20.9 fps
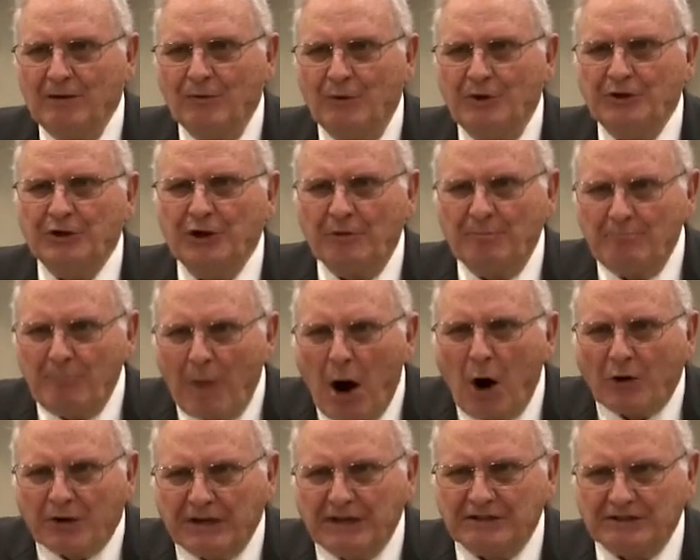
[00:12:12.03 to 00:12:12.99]
When you're
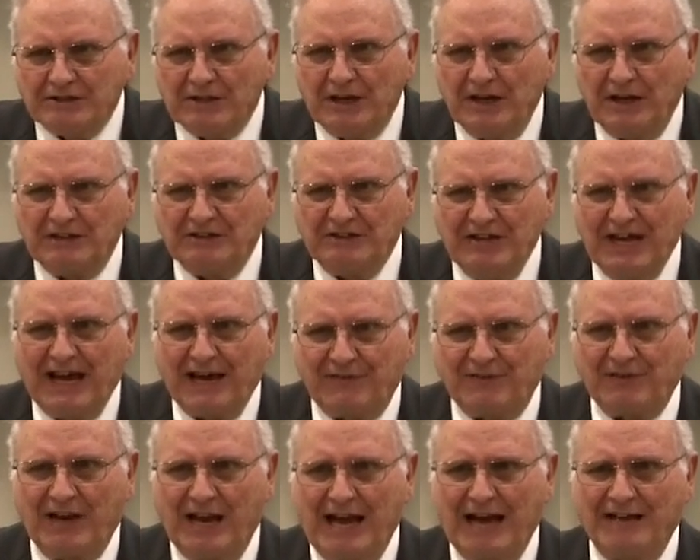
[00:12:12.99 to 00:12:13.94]
mocking a
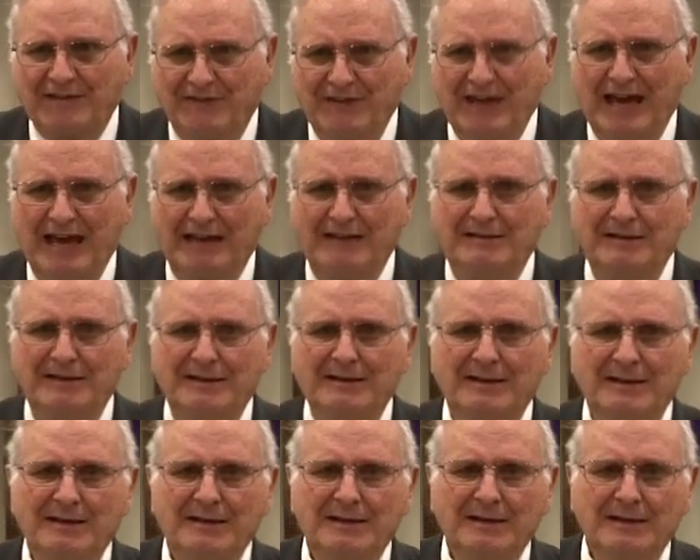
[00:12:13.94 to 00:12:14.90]
death like that,
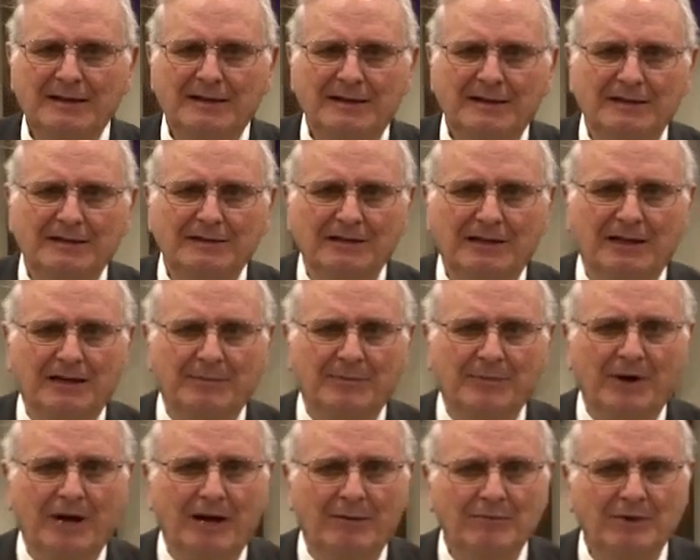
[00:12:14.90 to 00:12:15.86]
you got a
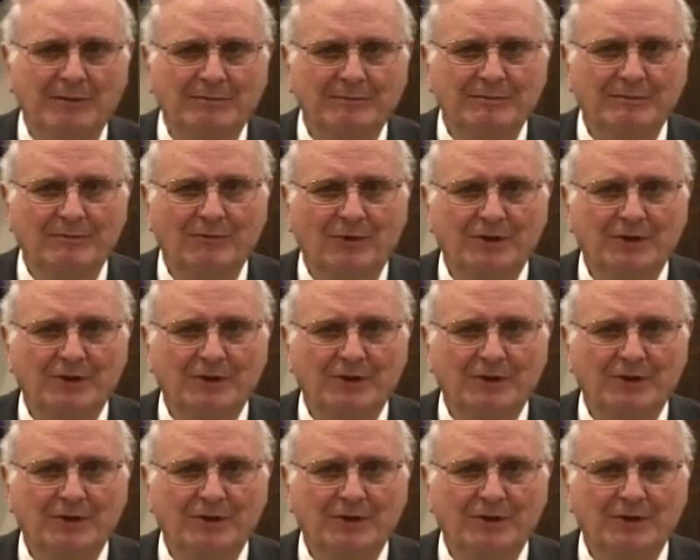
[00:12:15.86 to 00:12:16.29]
problem.